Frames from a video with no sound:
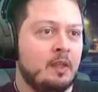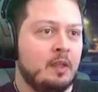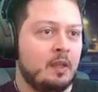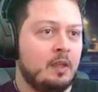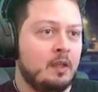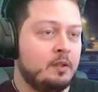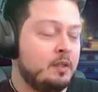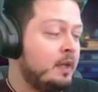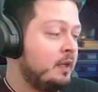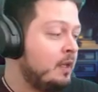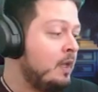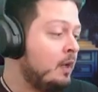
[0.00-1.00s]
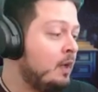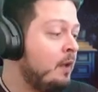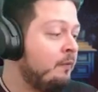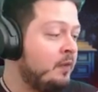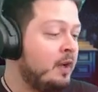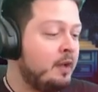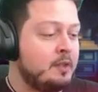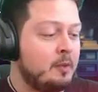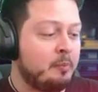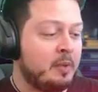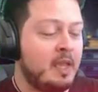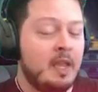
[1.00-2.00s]
and I get off on the
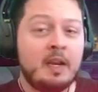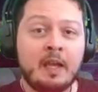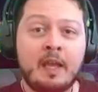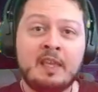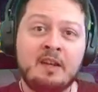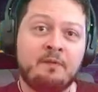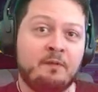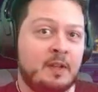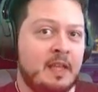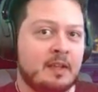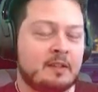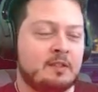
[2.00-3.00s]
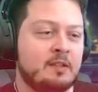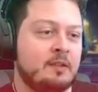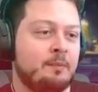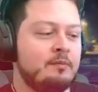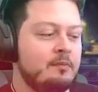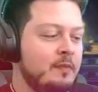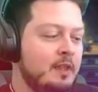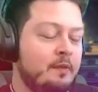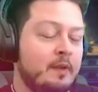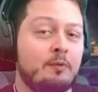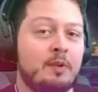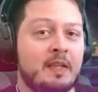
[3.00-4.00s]
pain I inflict. If
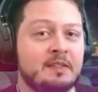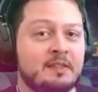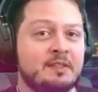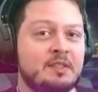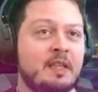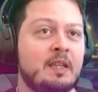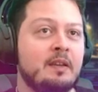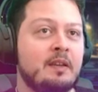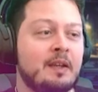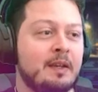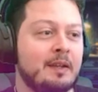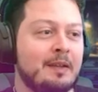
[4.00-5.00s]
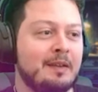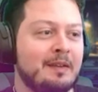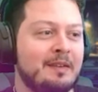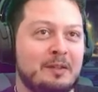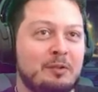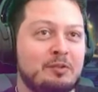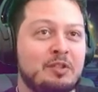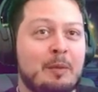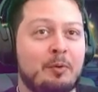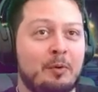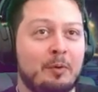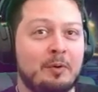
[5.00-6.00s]
anyone hasn't seen Little
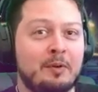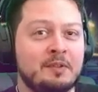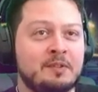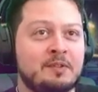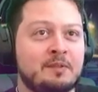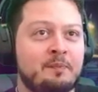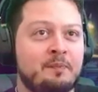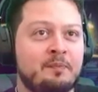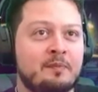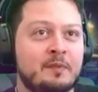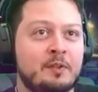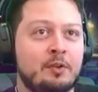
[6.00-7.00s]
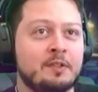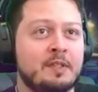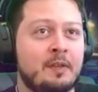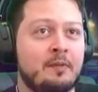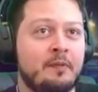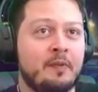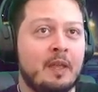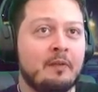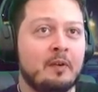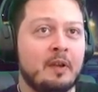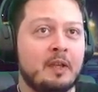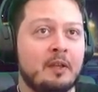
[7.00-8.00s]
Shop of Horrors, do yourself a
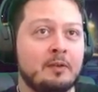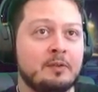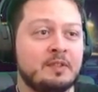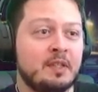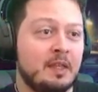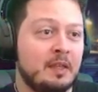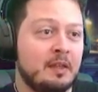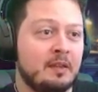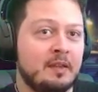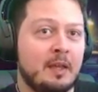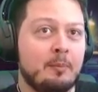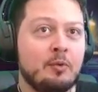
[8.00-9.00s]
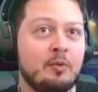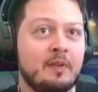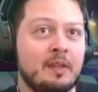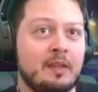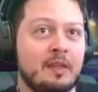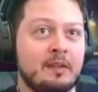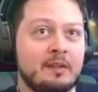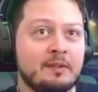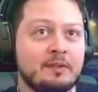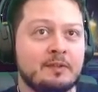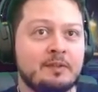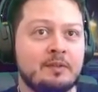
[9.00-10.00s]
favor and go see that movie. It
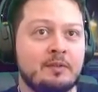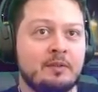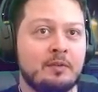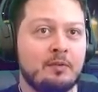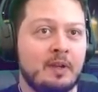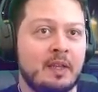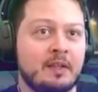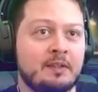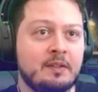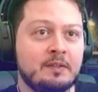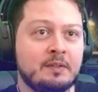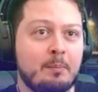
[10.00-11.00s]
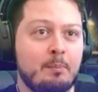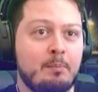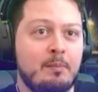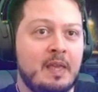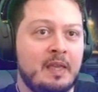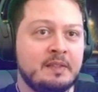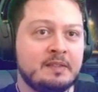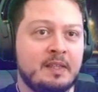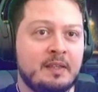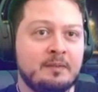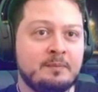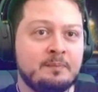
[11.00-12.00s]
is great. It's
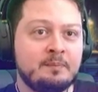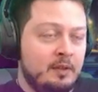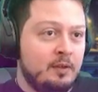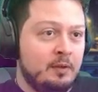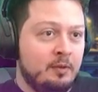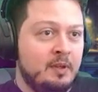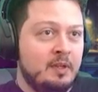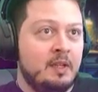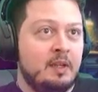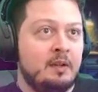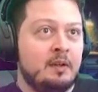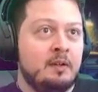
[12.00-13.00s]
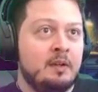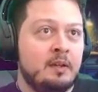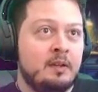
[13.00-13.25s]
amazing. Go in here